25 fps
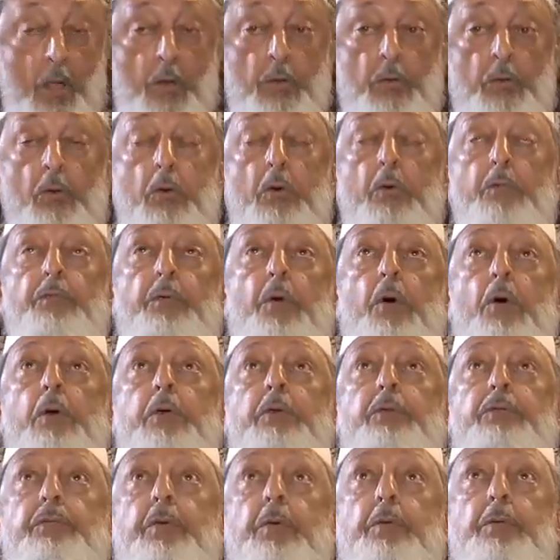no
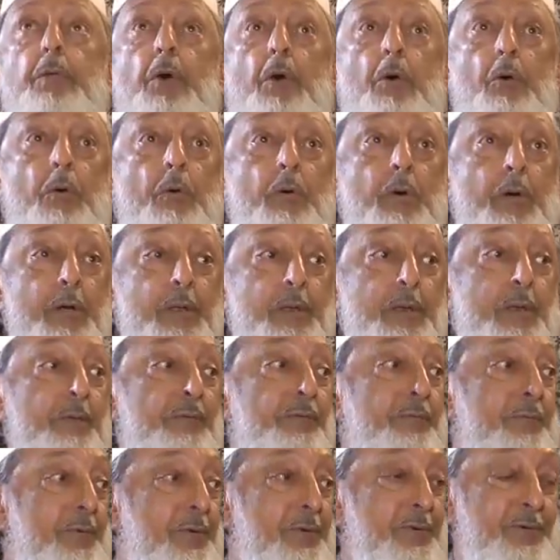voice from the world
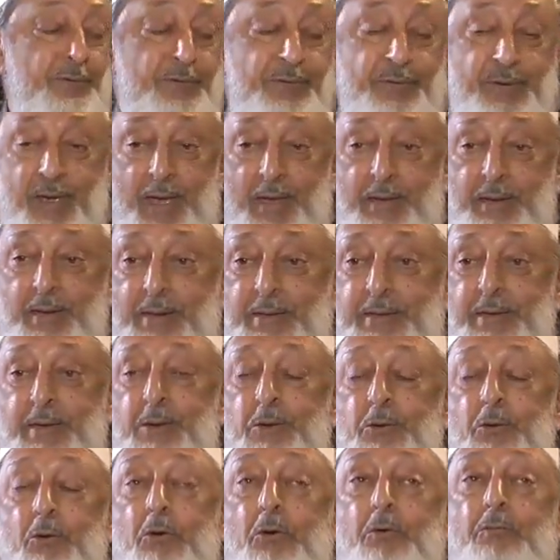of Christianity,
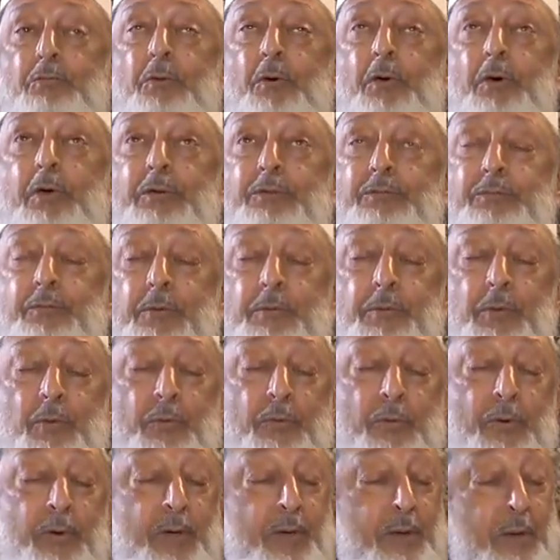no voice from the
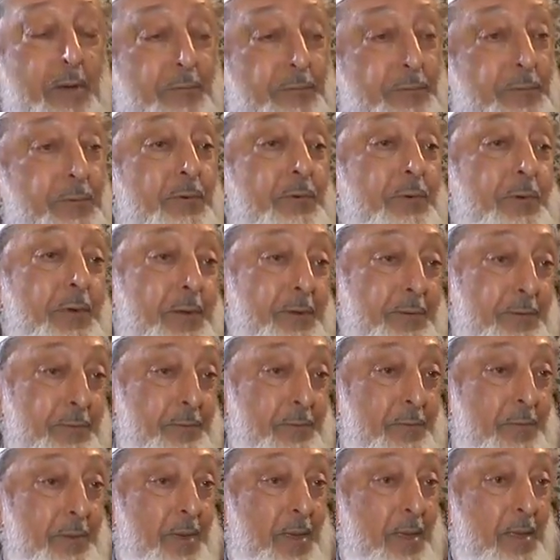world of
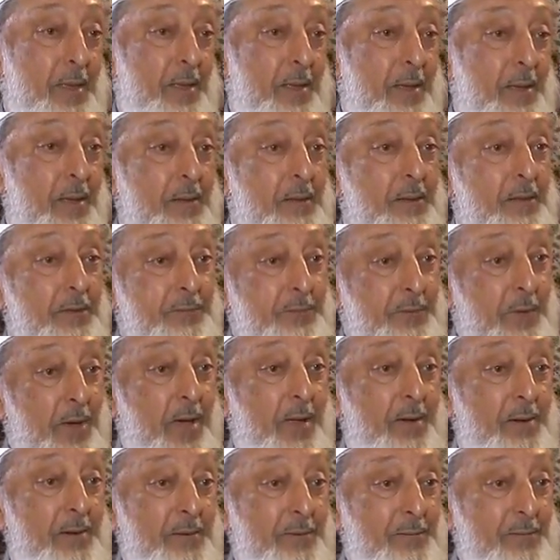Judaism, the
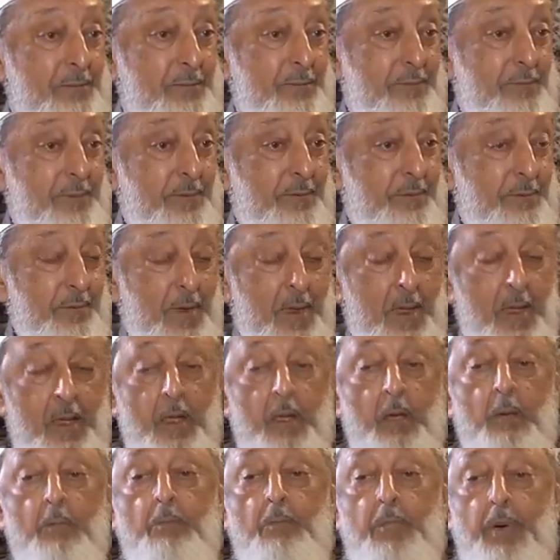scholars.
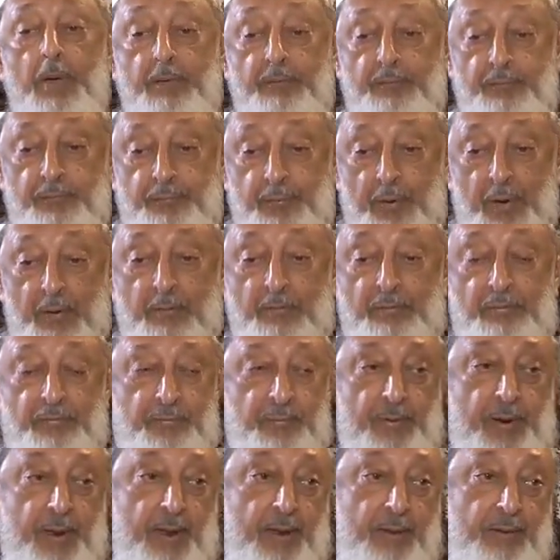But from
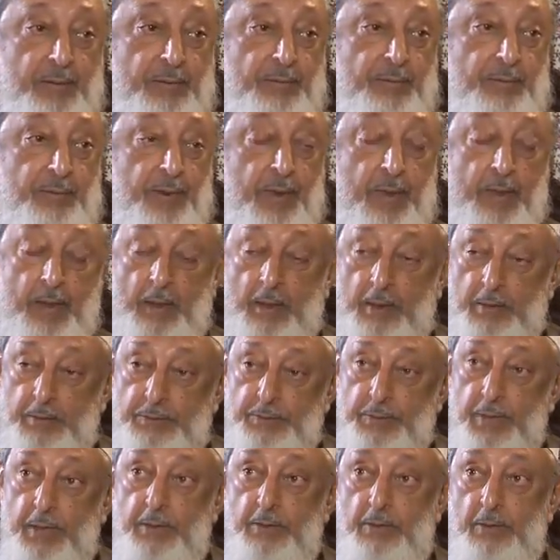France,
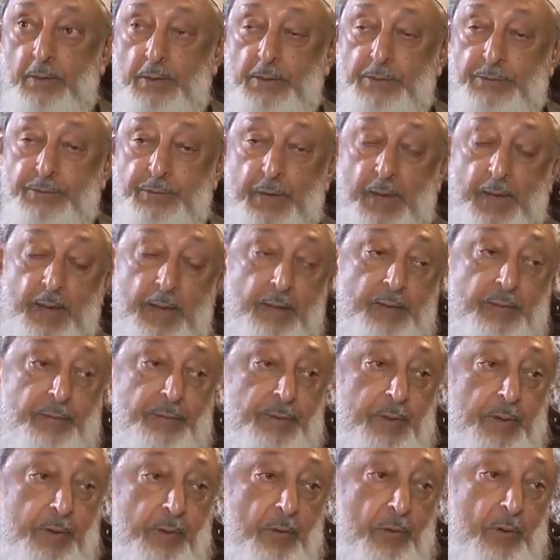General Charles
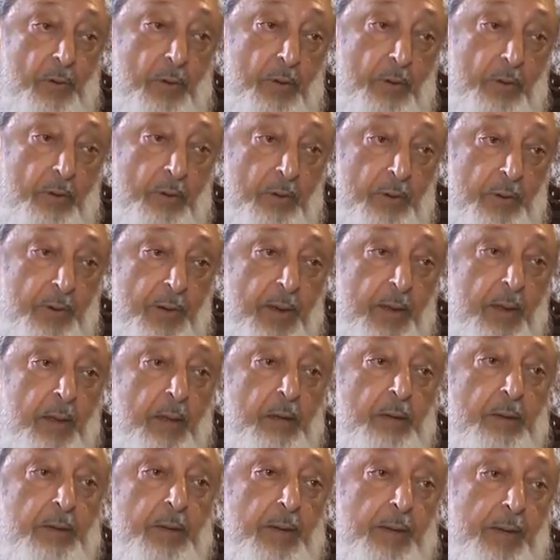de Gaulle
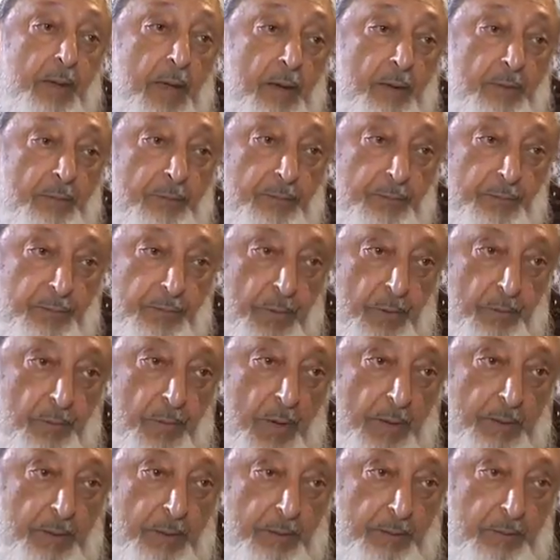denounced the
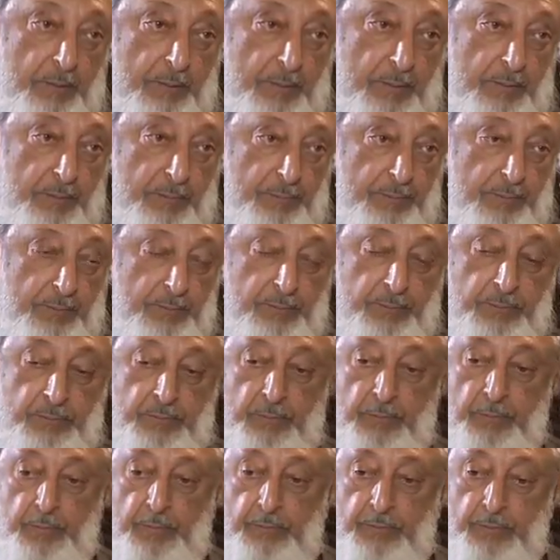monetary
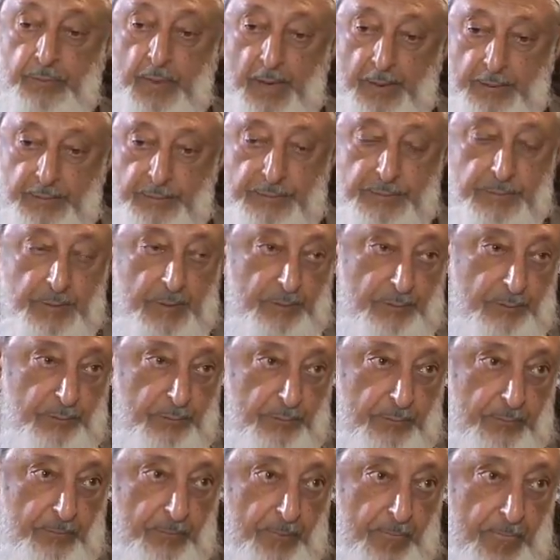system as
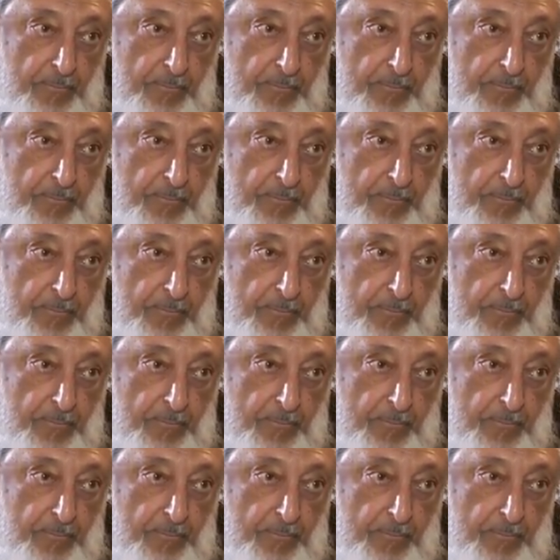unjust.